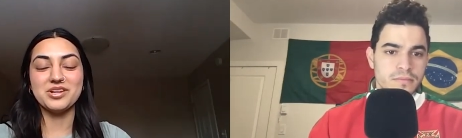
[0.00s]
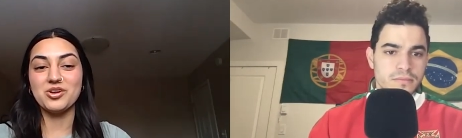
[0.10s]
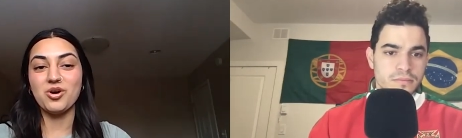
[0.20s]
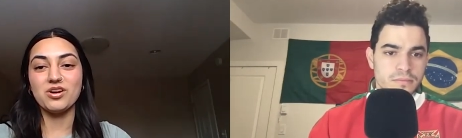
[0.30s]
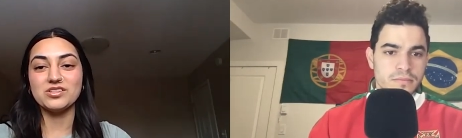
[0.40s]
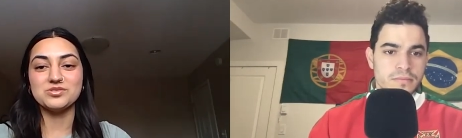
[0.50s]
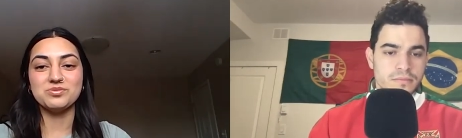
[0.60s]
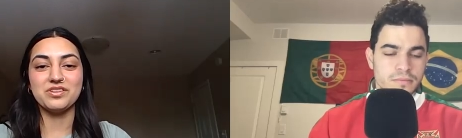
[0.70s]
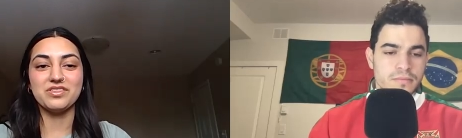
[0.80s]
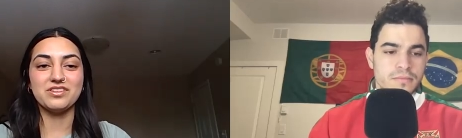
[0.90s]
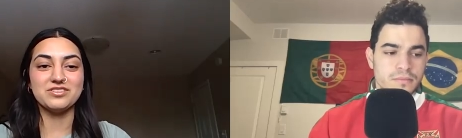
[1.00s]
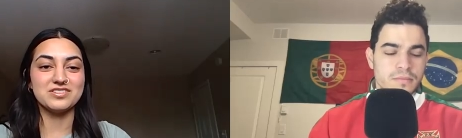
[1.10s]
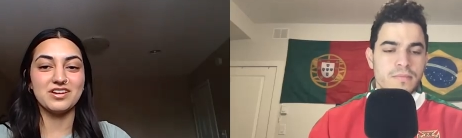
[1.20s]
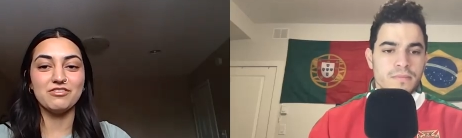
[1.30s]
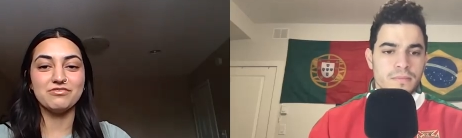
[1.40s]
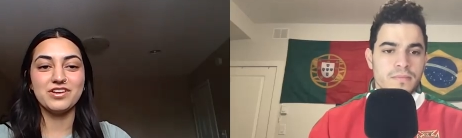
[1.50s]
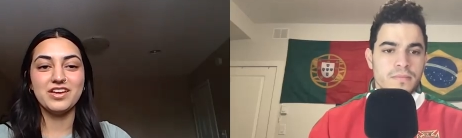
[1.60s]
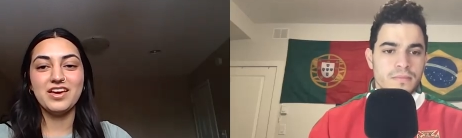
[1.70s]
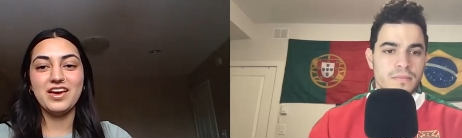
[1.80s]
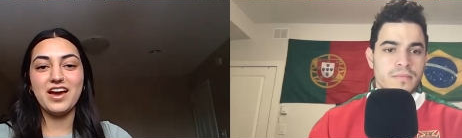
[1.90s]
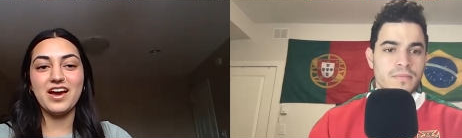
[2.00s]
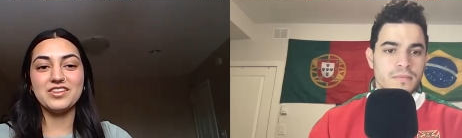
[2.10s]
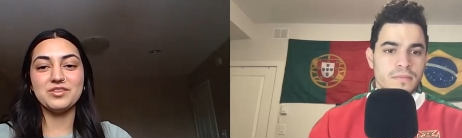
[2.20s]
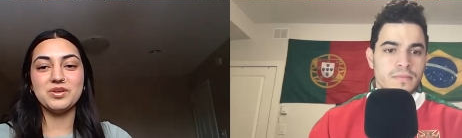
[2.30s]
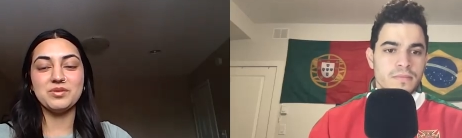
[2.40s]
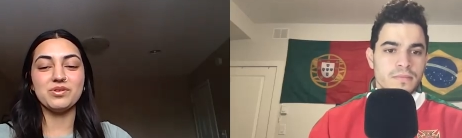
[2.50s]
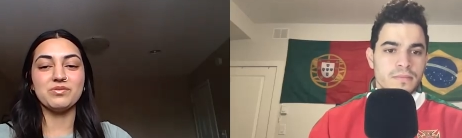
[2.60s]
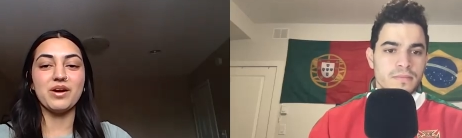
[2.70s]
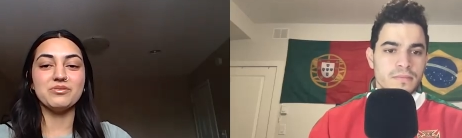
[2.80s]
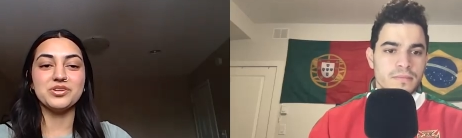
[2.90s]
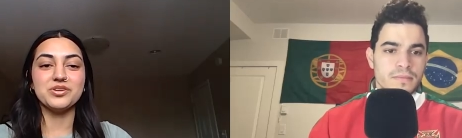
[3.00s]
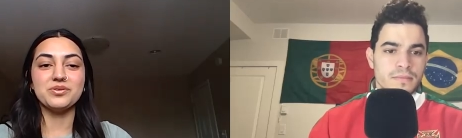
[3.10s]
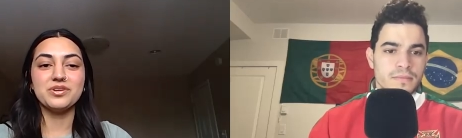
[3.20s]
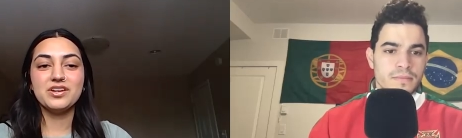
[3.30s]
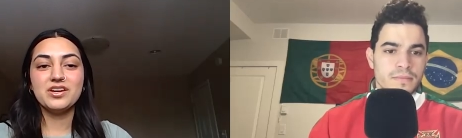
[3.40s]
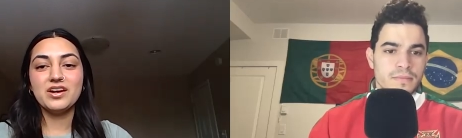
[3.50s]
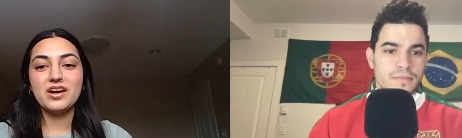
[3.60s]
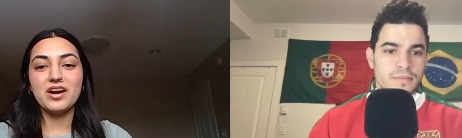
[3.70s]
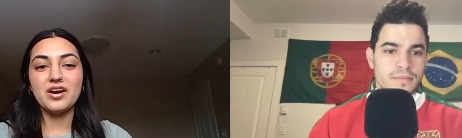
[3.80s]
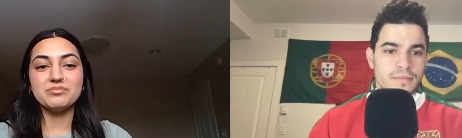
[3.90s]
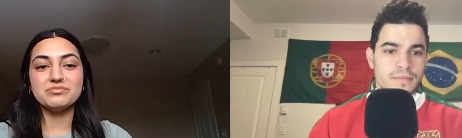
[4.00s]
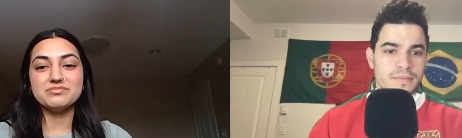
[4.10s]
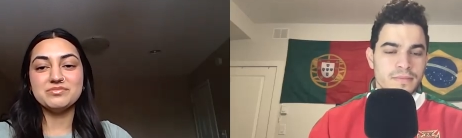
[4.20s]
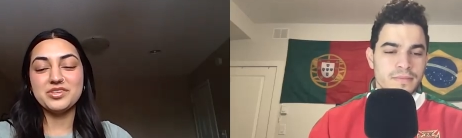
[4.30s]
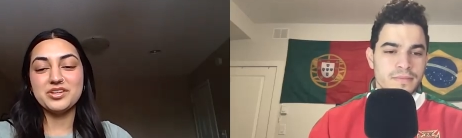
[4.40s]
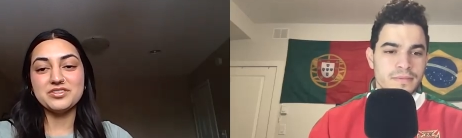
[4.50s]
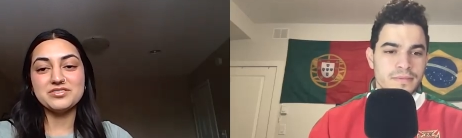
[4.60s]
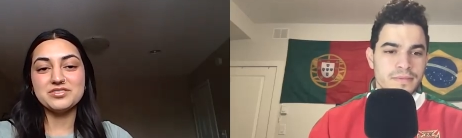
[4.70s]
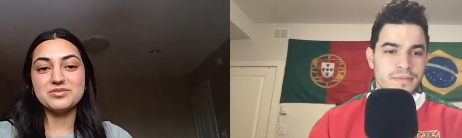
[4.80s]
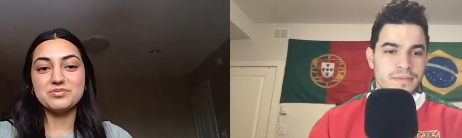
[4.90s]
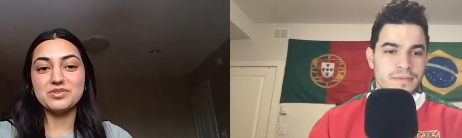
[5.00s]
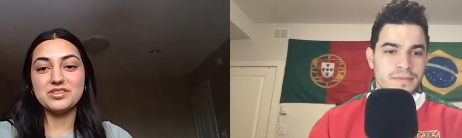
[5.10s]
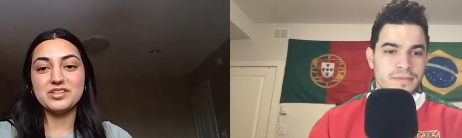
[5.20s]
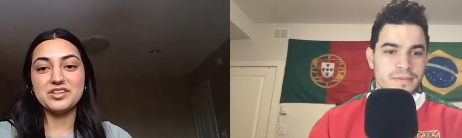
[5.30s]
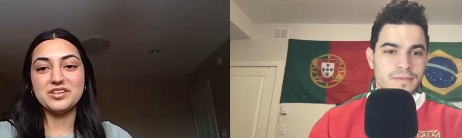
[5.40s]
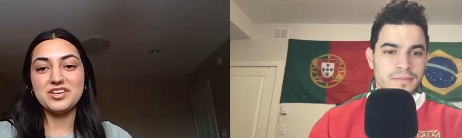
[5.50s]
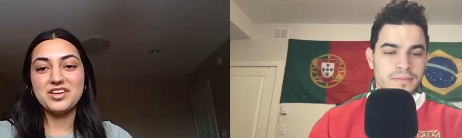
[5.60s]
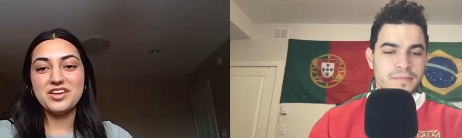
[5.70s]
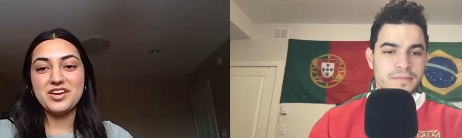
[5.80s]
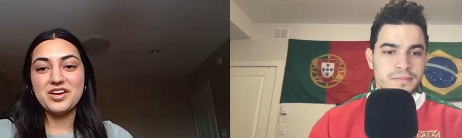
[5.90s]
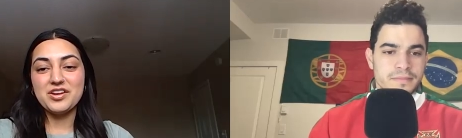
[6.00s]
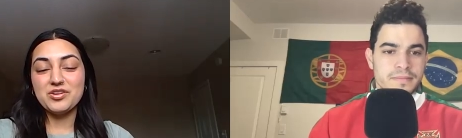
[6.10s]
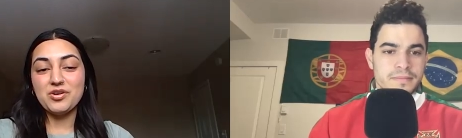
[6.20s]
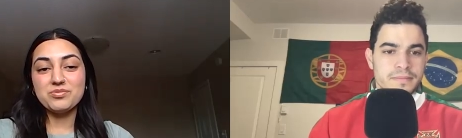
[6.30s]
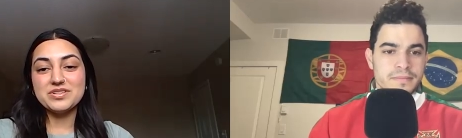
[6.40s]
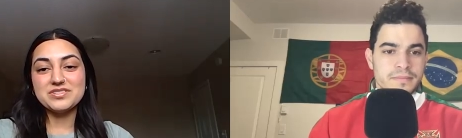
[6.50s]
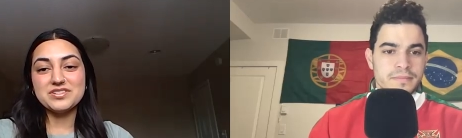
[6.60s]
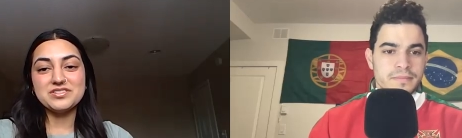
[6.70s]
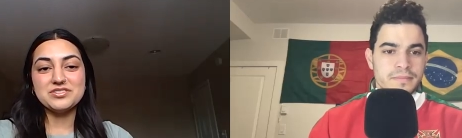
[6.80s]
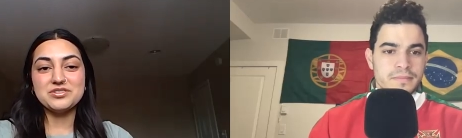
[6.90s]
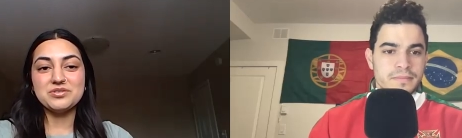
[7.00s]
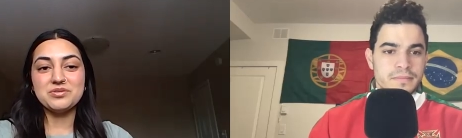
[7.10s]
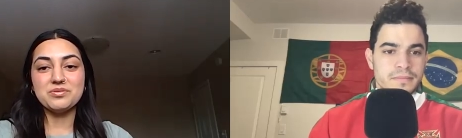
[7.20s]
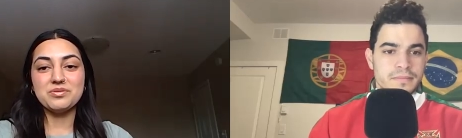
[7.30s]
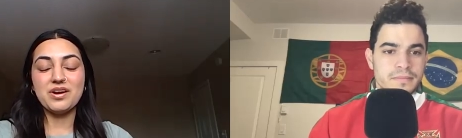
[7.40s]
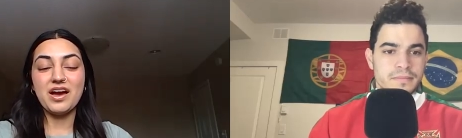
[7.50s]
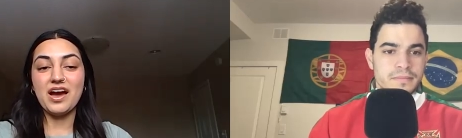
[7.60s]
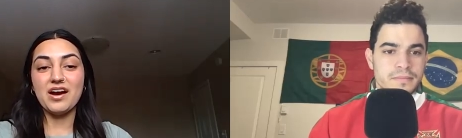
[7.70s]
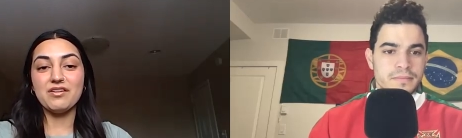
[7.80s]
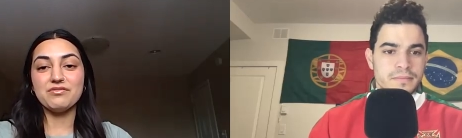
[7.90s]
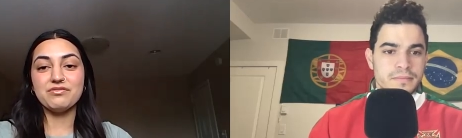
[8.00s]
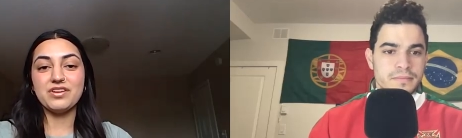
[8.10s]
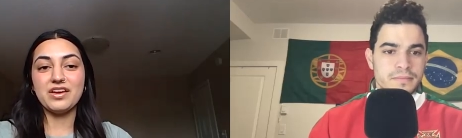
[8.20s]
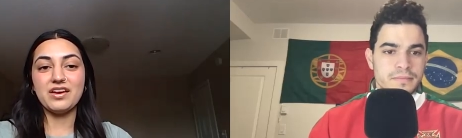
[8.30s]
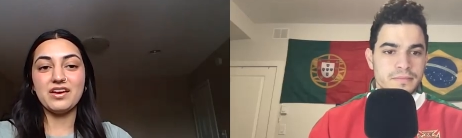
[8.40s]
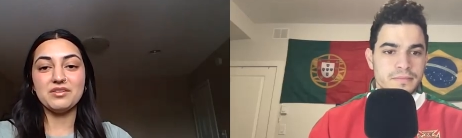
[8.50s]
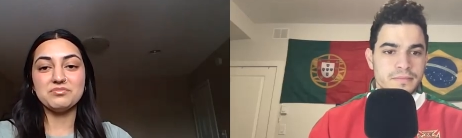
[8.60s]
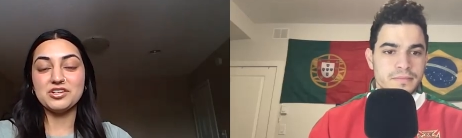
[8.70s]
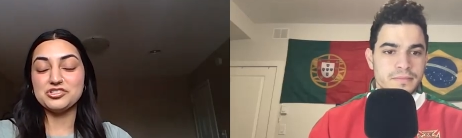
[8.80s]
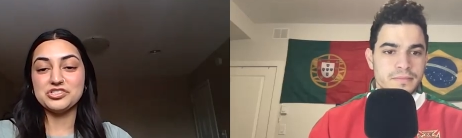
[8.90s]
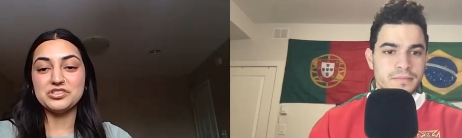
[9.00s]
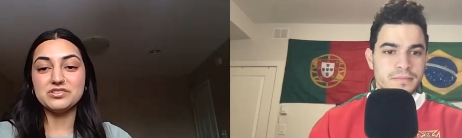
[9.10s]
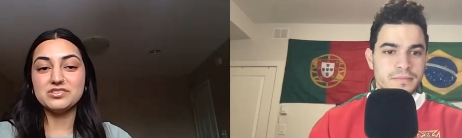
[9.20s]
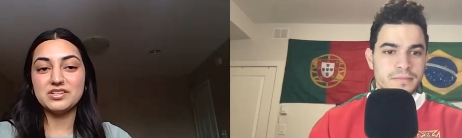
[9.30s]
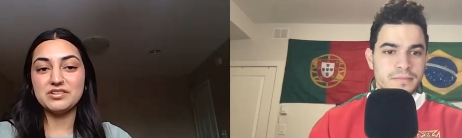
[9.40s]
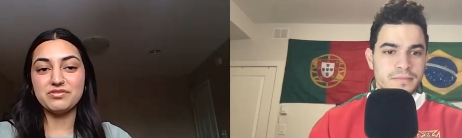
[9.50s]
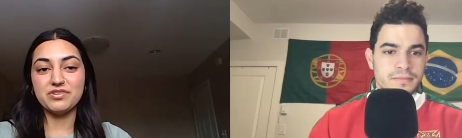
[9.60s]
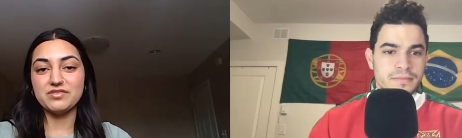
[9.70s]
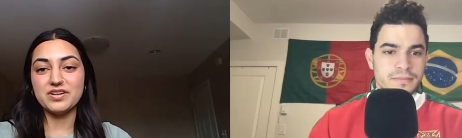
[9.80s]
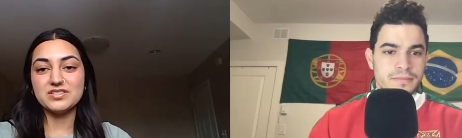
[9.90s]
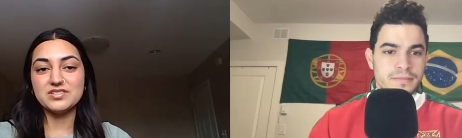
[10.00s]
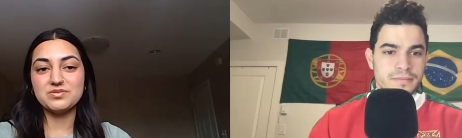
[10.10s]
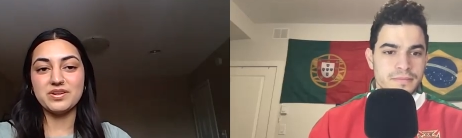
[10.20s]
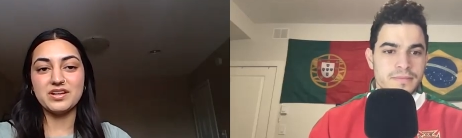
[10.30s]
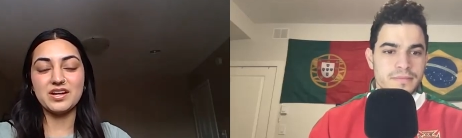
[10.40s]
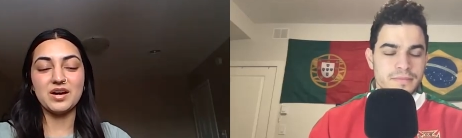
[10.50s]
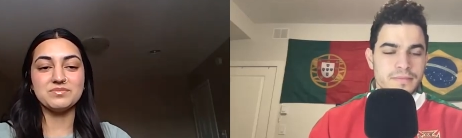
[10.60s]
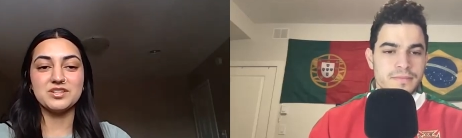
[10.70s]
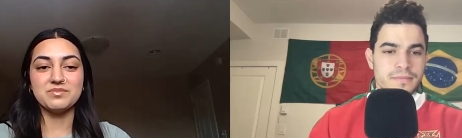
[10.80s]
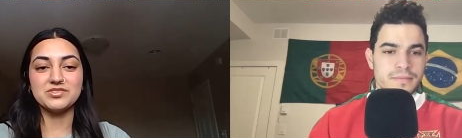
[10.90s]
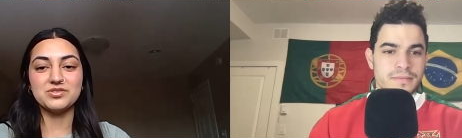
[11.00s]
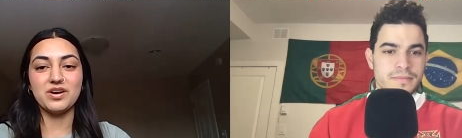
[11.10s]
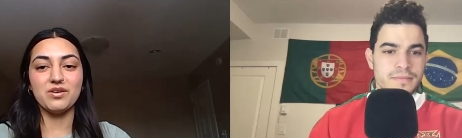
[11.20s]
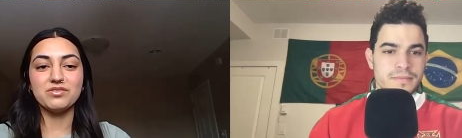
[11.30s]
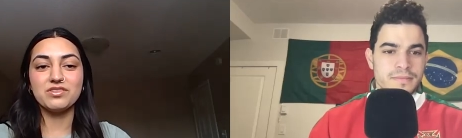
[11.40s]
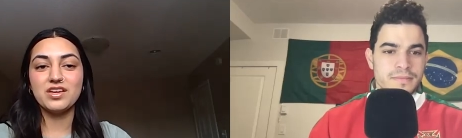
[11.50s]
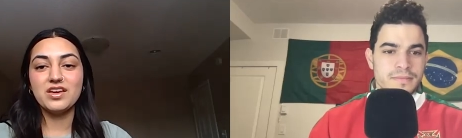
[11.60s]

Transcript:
Speaker 1: and honest with yourself and the people around you. Um, there's really no reason to have a, a shield in front of us when it comes to mental health.